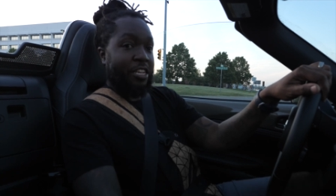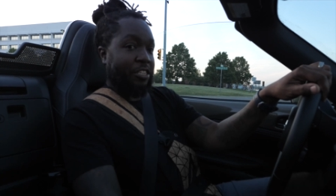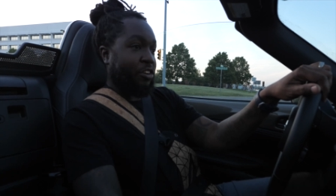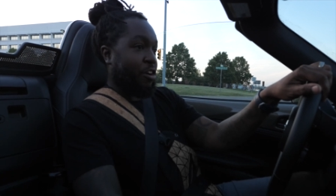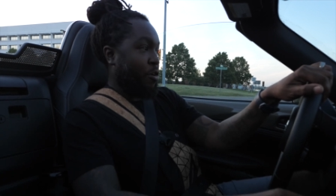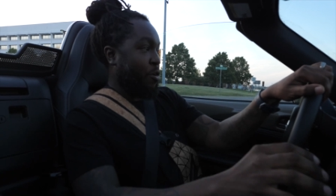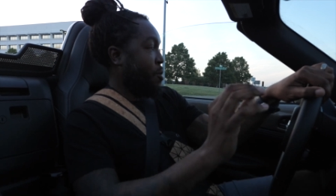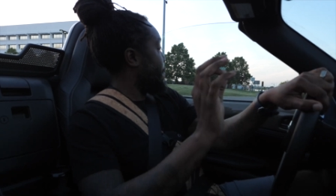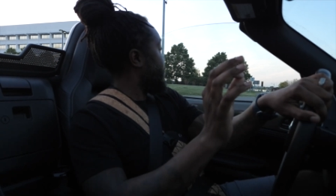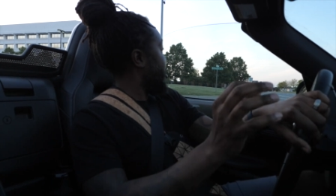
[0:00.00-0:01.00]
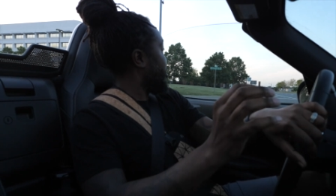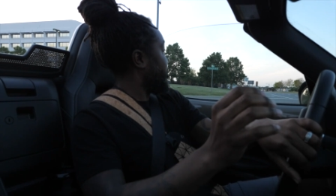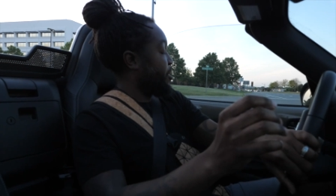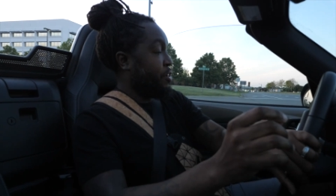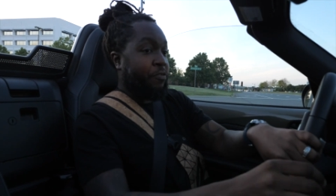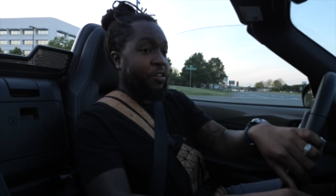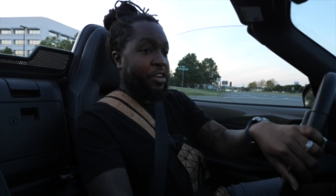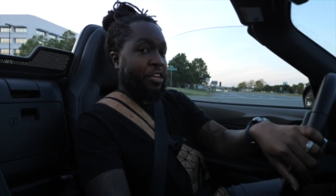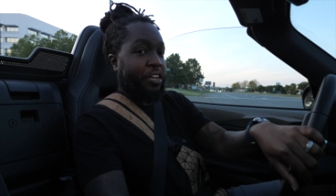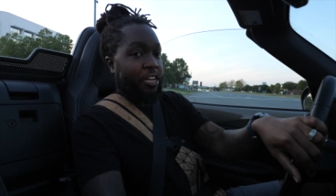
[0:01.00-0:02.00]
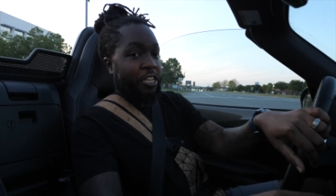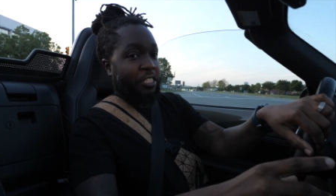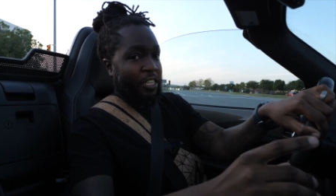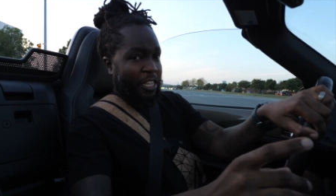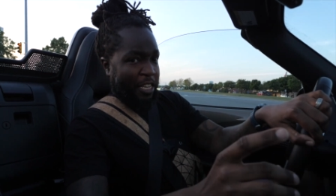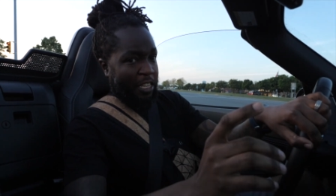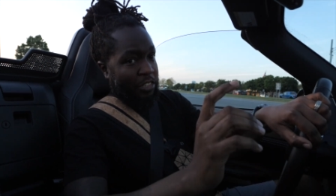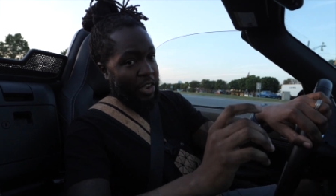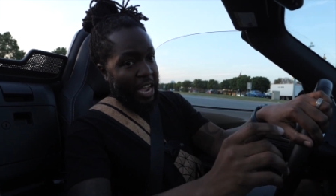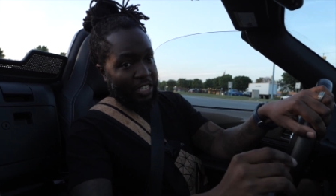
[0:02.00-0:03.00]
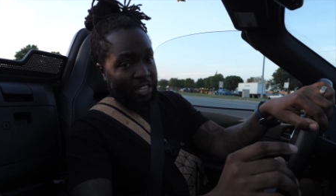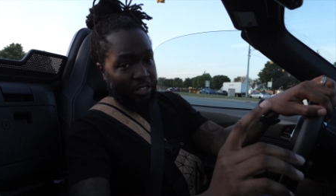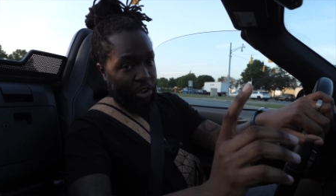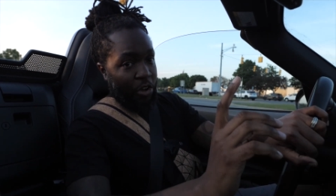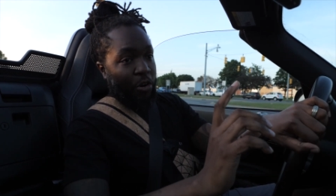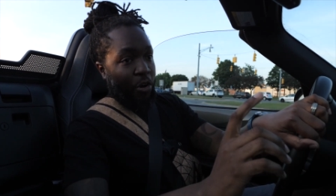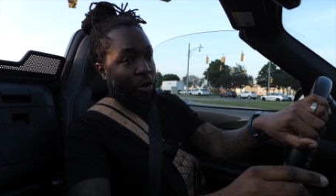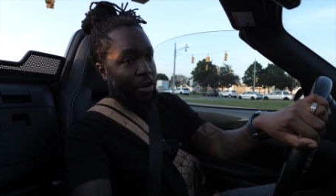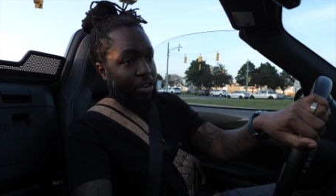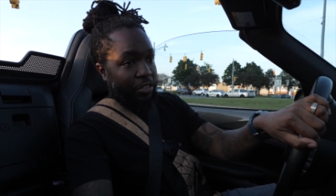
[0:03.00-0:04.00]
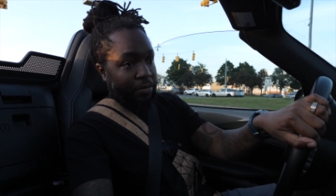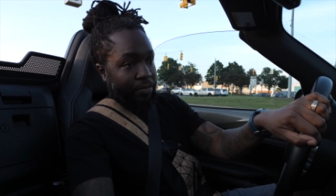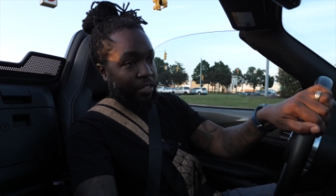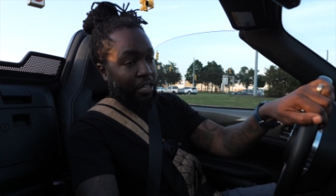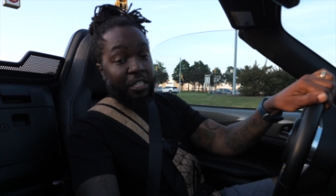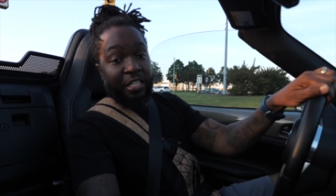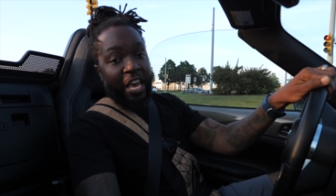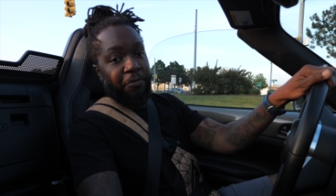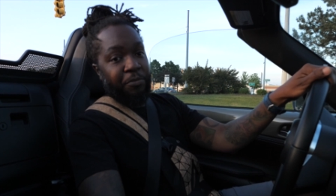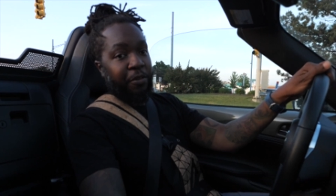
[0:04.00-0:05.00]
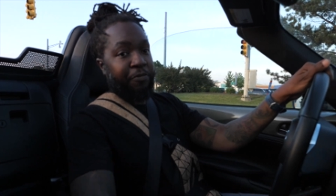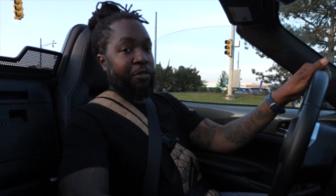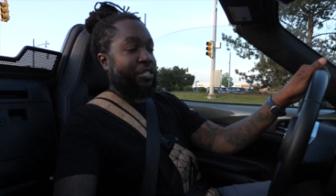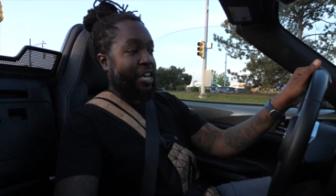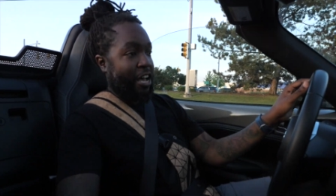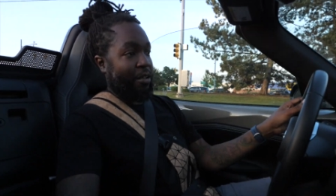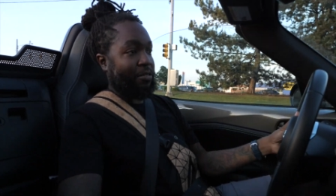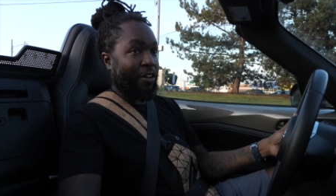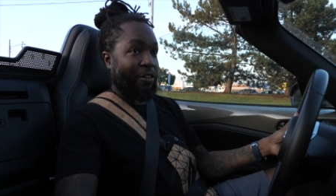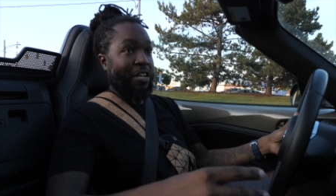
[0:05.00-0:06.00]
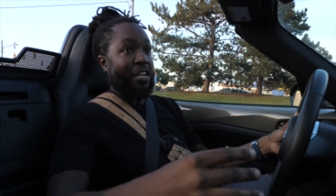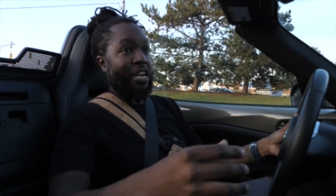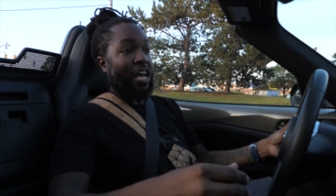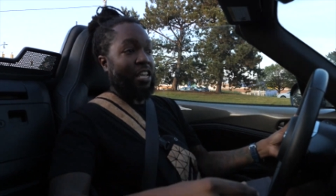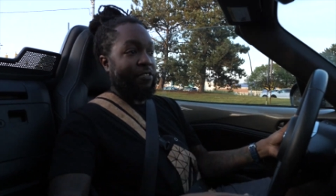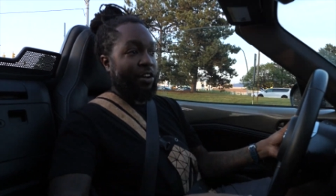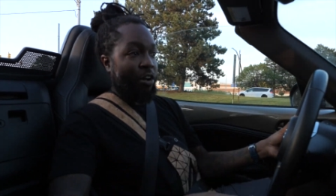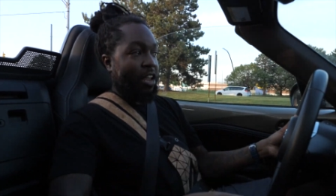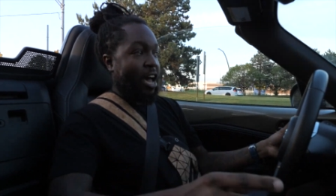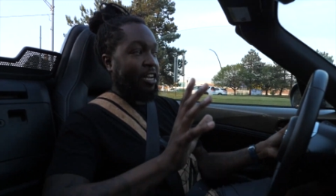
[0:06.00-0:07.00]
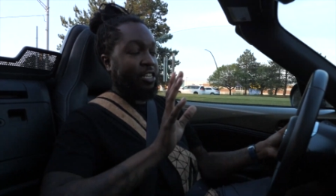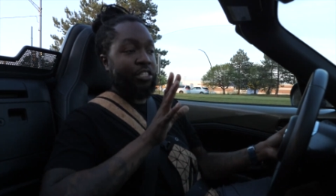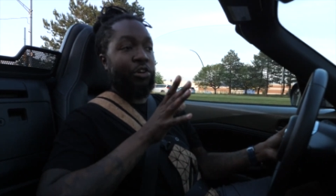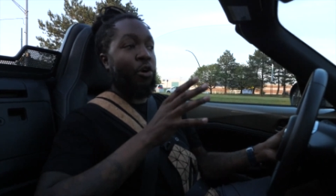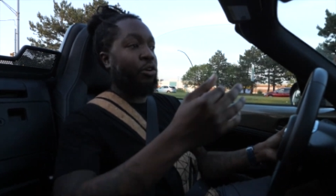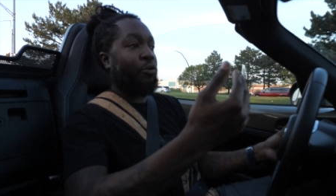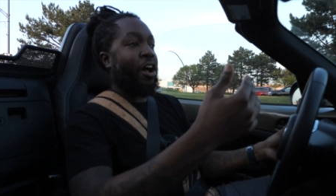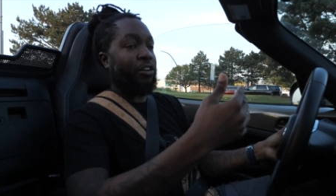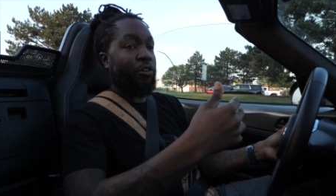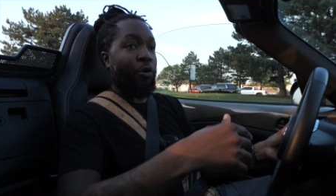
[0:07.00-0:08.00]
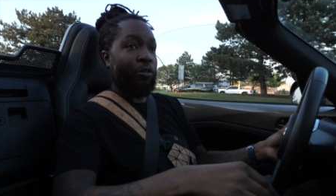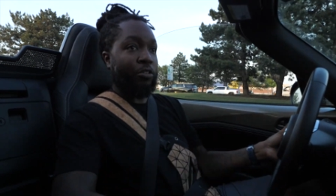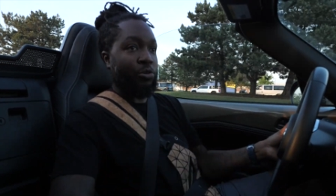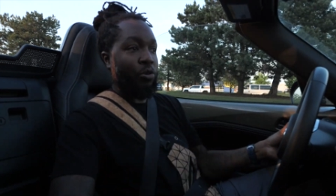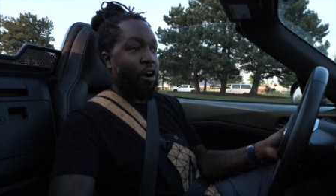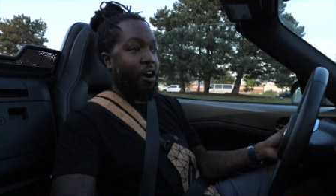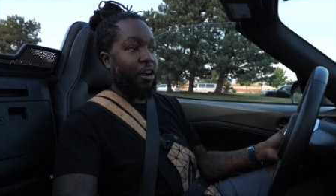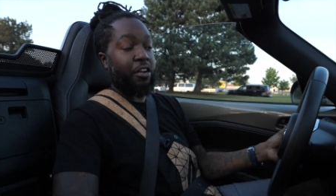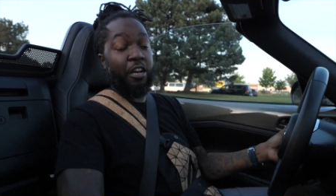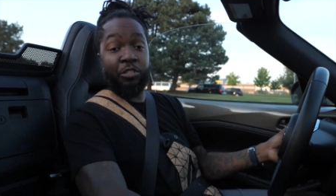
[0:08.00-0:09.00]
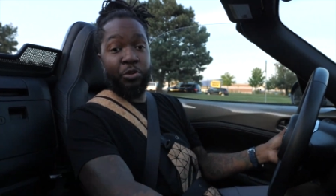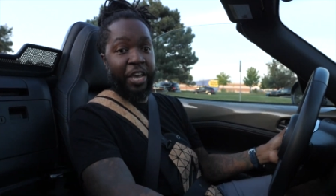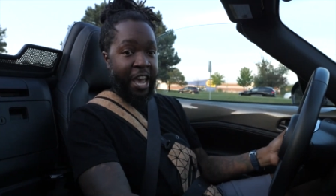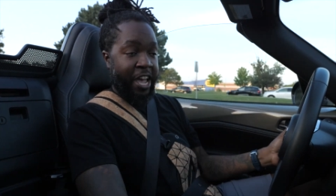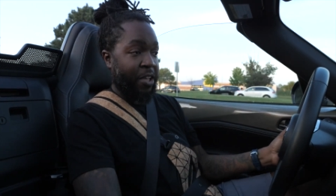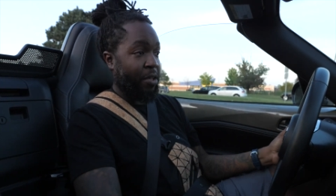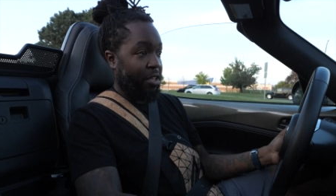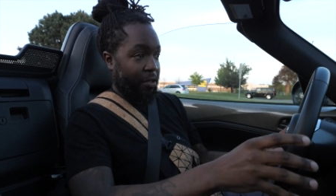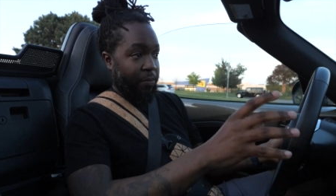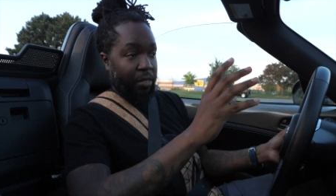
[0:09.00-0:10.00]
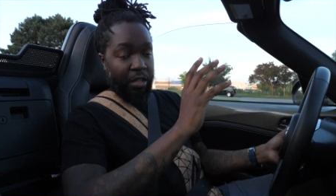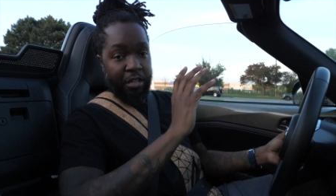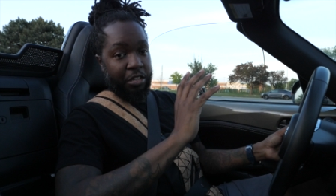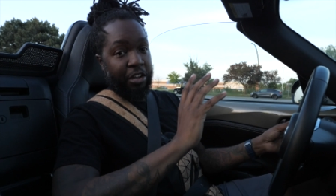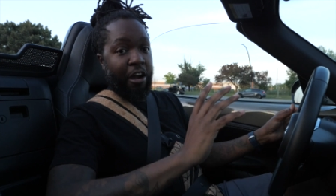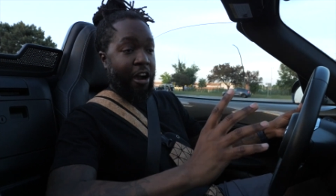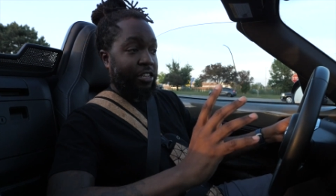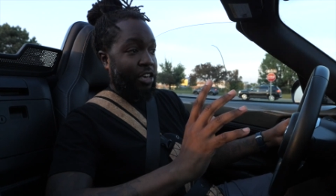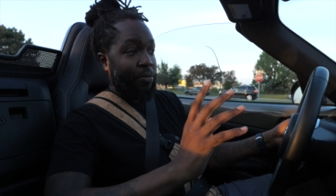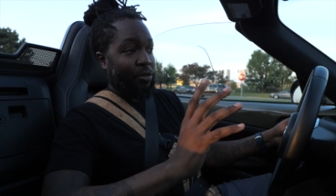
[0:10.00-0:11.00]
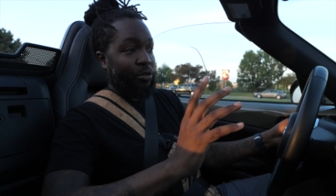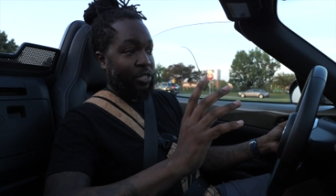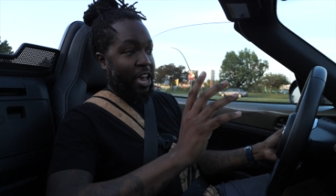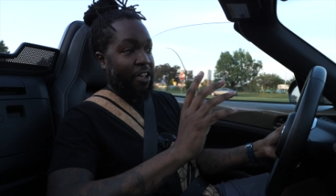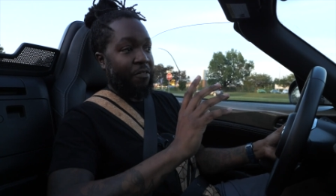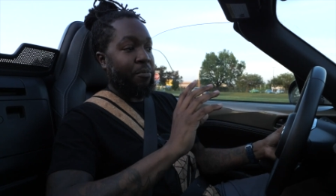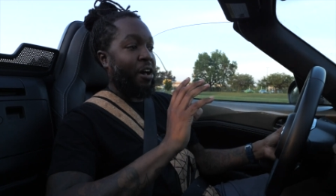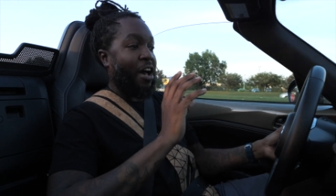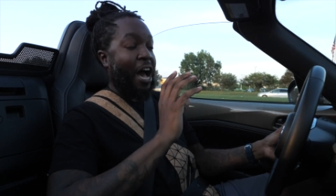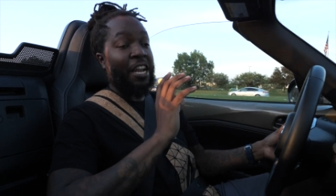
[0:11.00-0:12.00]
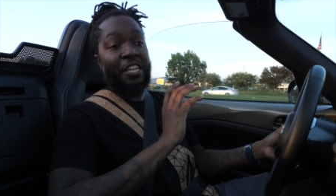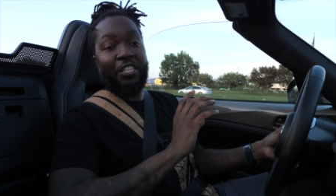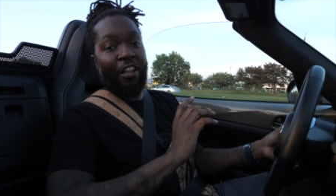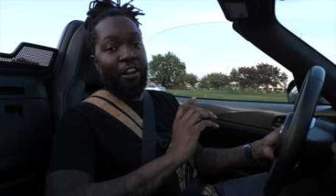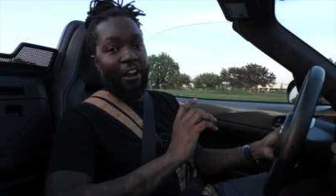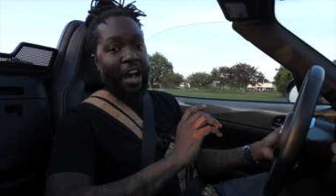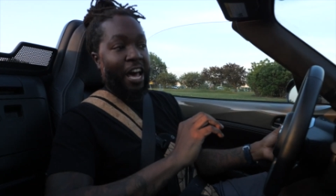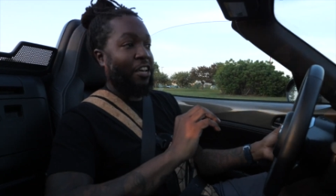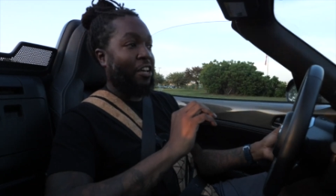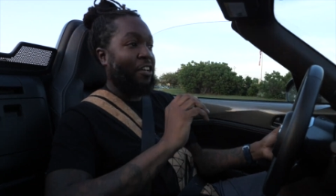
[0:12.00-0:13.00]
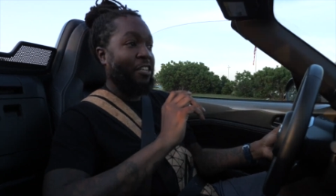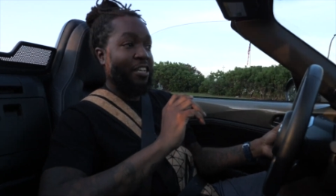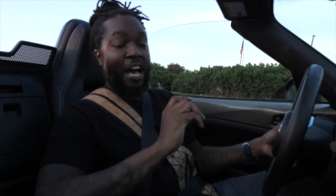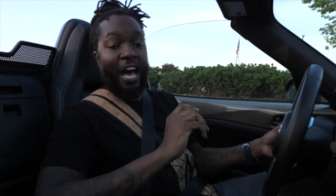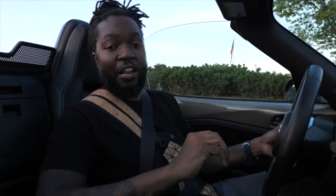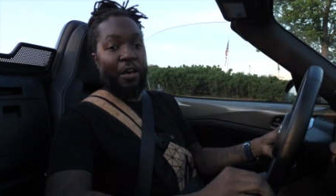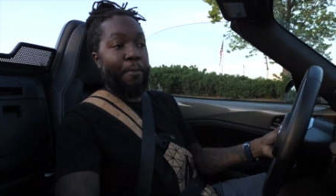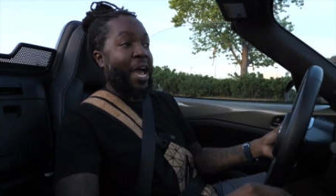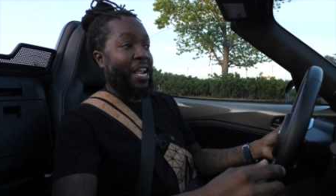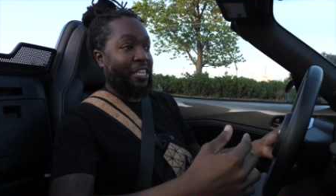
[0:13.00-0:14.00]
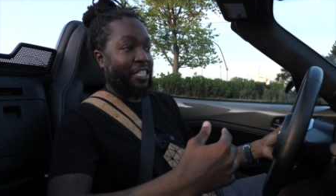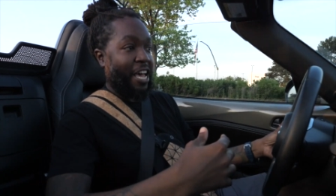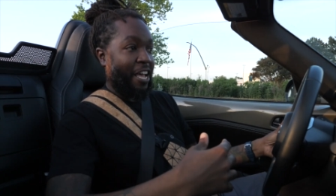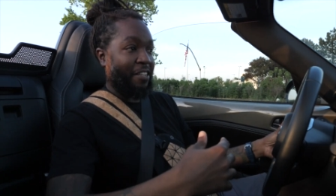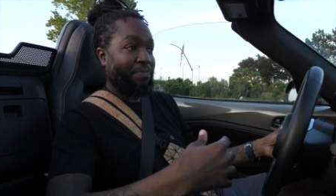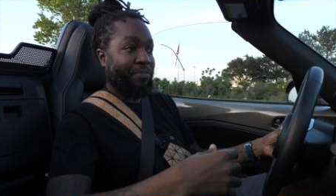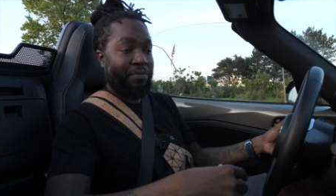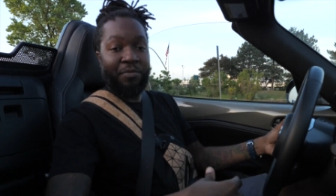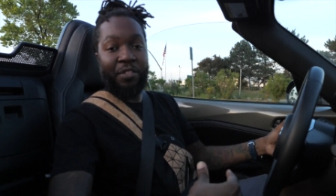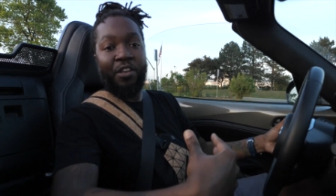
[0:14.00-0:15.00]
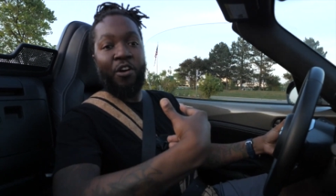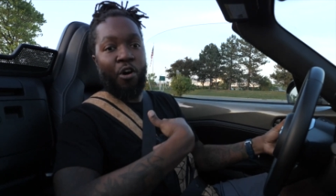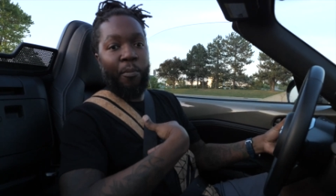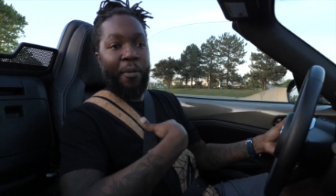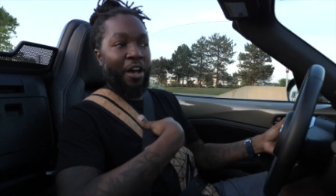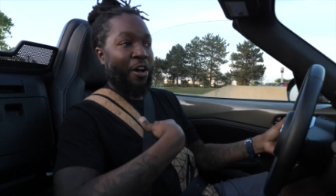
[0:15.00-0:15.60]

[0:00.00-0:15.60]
control partially defeated, because traction control on, it saved me a few times. So not even gonna lie, just going around the corner too hard because you can, the car is keeping you safe. But I need to learn how to manage that on my